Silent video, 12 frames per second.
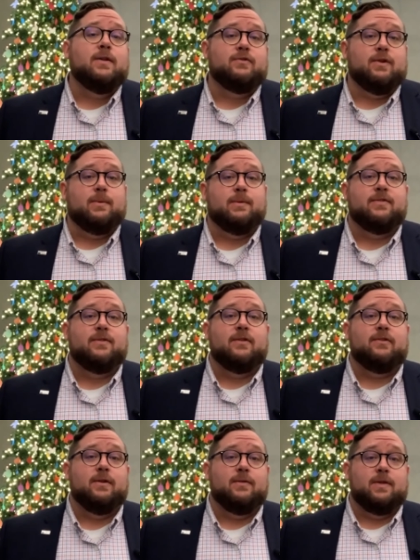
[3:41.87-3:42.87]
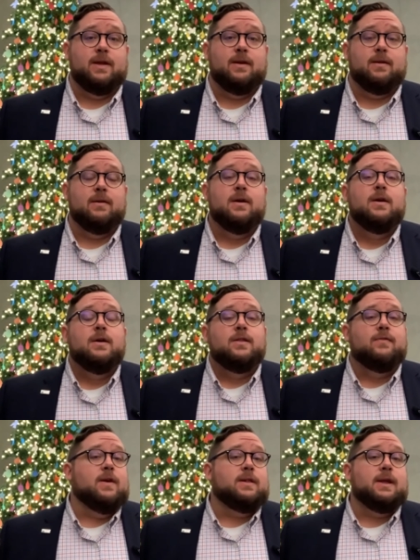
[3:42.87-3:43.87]
final general session of the year,
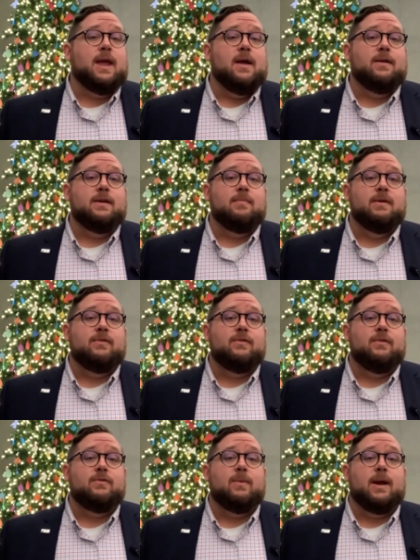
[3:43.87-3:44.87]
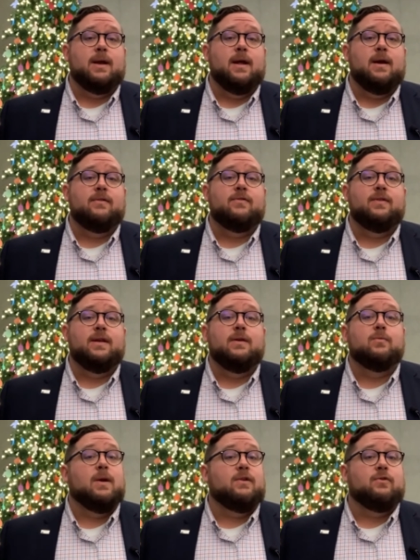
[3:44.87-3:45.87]
the Franklin County Commissioners recognized
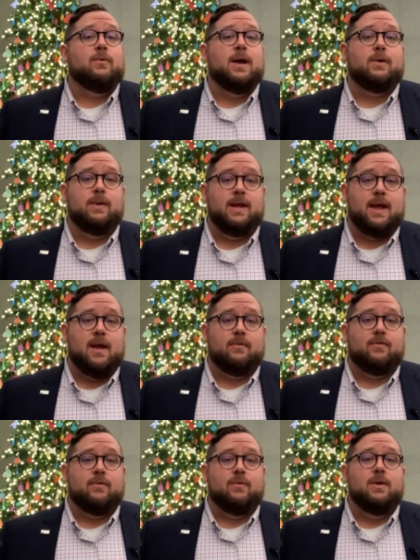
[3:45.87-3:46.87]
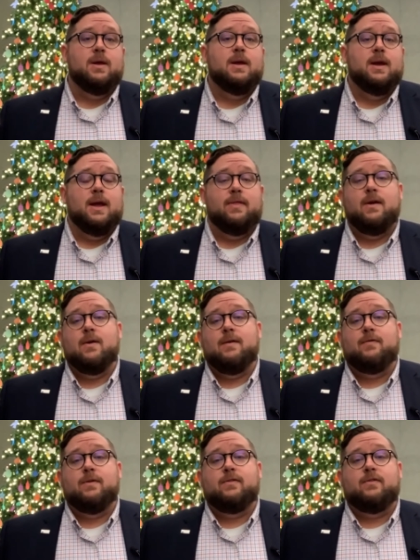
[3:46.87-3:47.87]
the Racial Equity Council and their
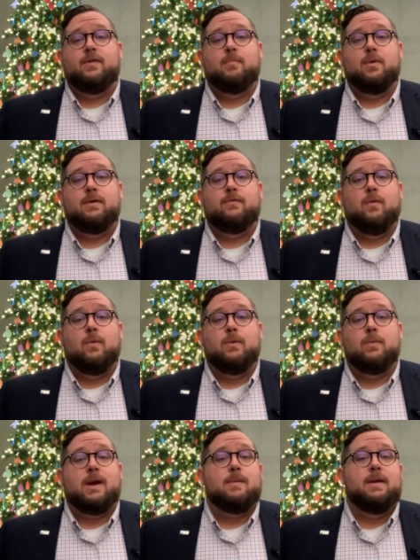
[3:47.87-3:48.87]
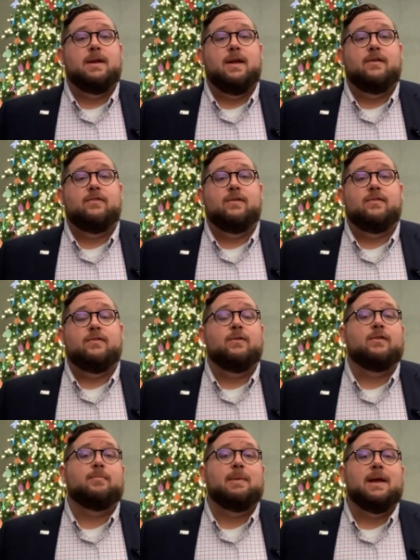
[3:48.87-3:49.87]
efforts to bring forward recommendations
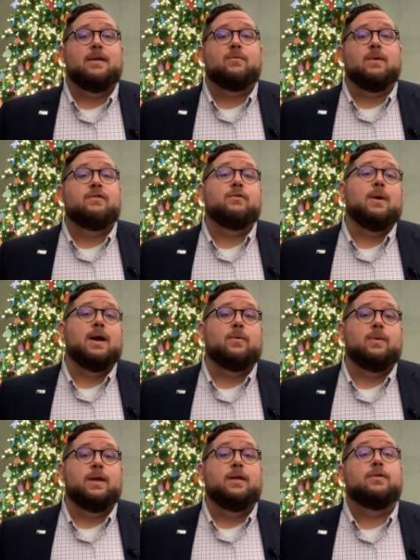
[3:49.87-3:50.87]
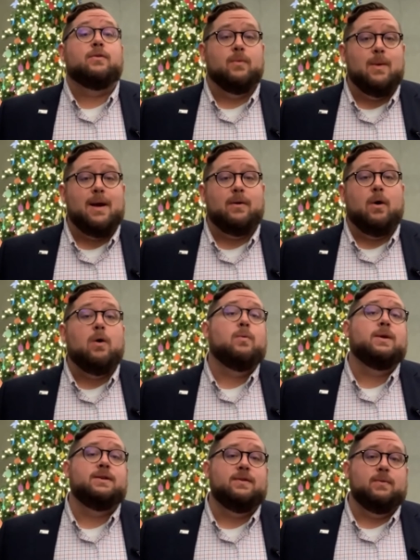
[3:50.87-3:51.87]
to expand racial equity throughout
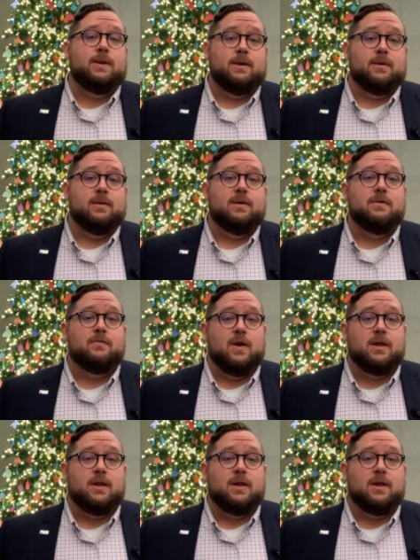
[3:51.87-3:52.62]
all we do here in